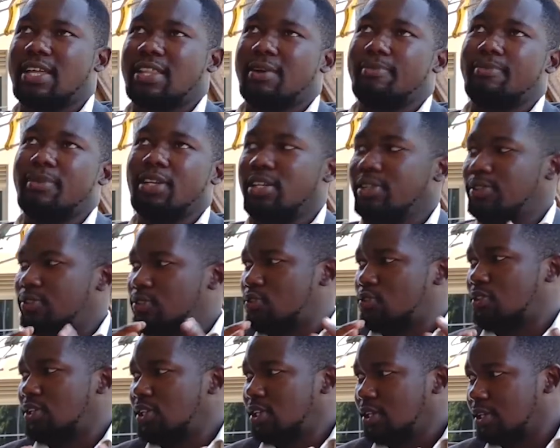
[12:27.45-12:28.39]
It's under the
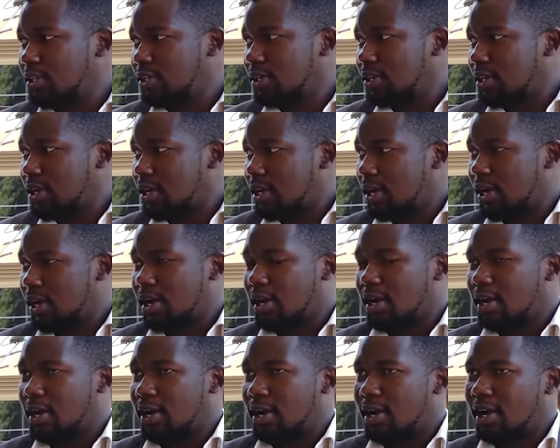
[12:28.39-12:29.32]
ministry
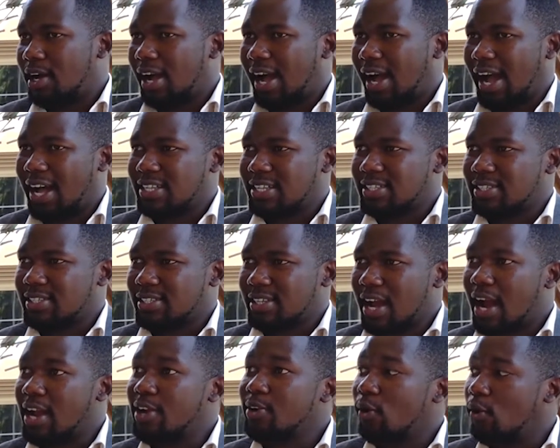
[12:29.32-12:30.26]

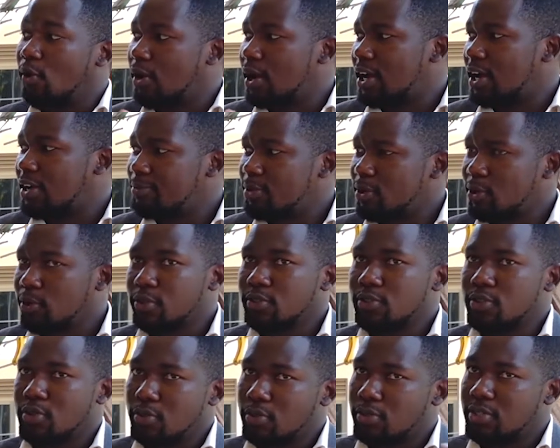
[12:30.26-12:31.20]
as an
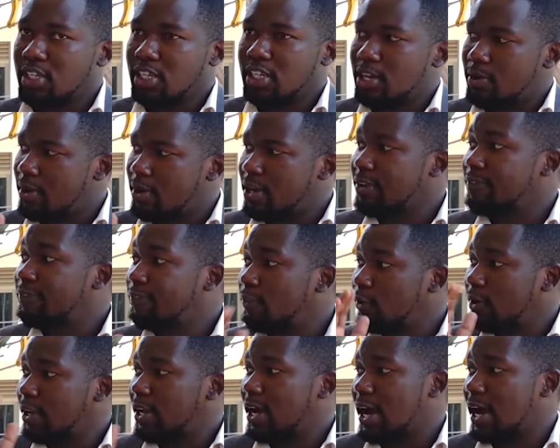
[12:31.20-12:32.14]
organ because youth
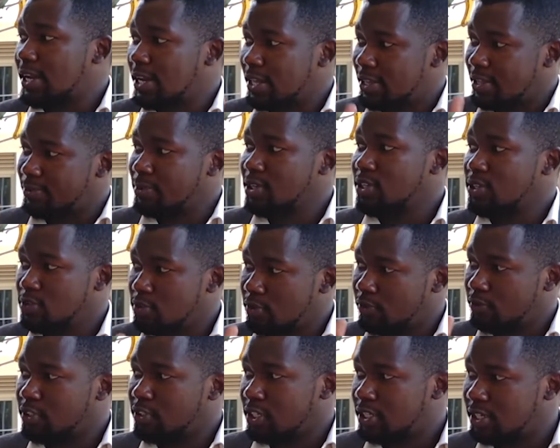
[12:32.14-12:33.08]
generally fall
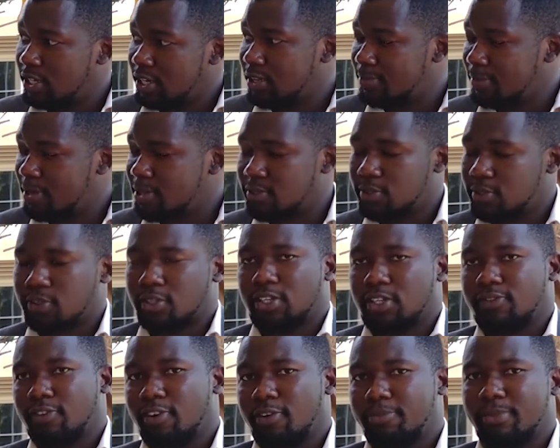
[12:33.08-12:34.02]
under the Ministry of Gender,
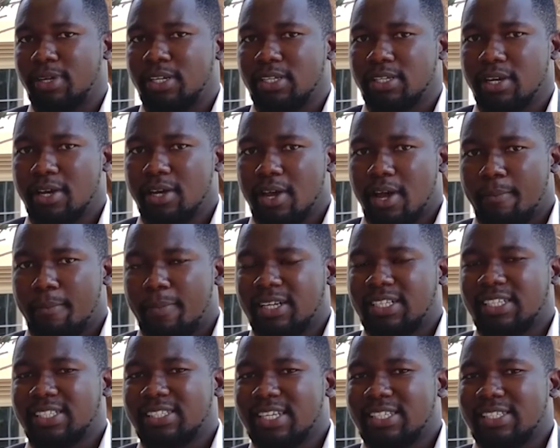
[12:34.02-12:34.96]
Labour and Social Development.
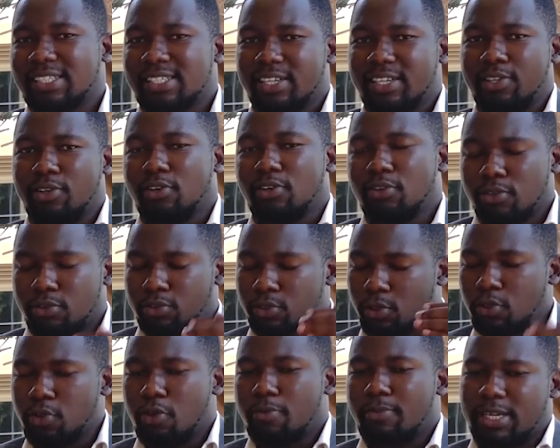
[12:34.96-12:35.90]
But it's a
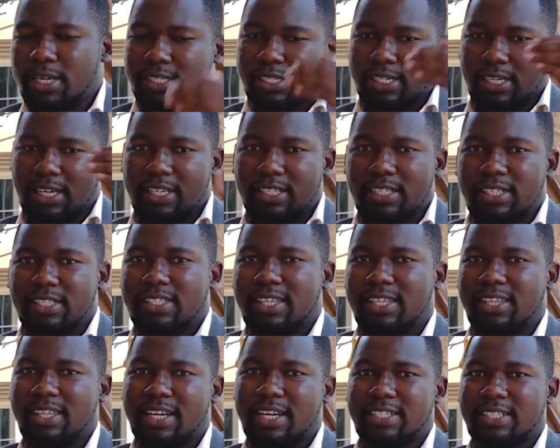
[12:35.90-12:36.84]

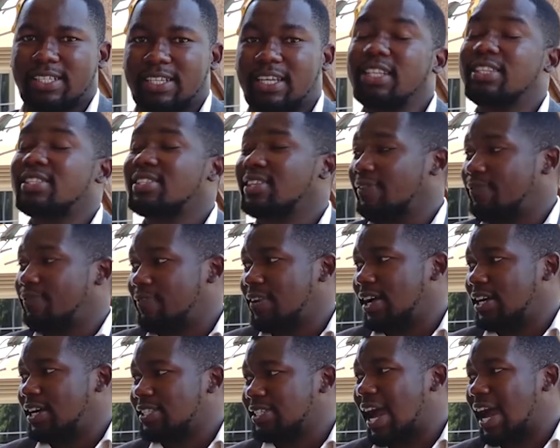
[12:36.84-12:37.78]
semi-autonomous entity that
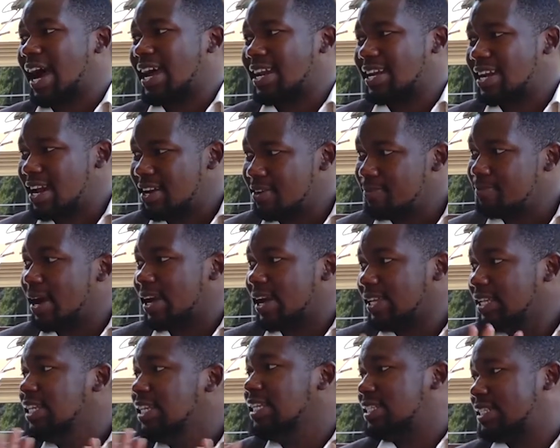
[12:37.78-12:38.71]
its affairs are
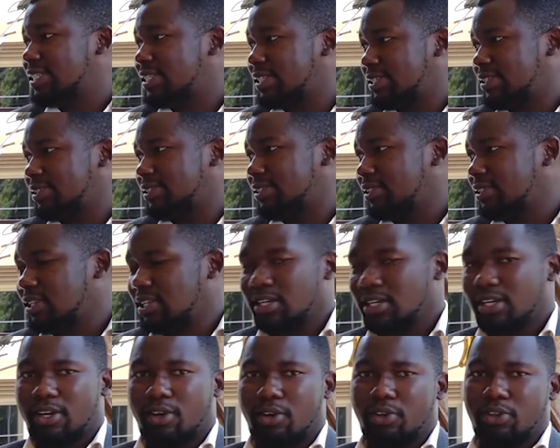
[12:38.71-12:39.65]
run by it.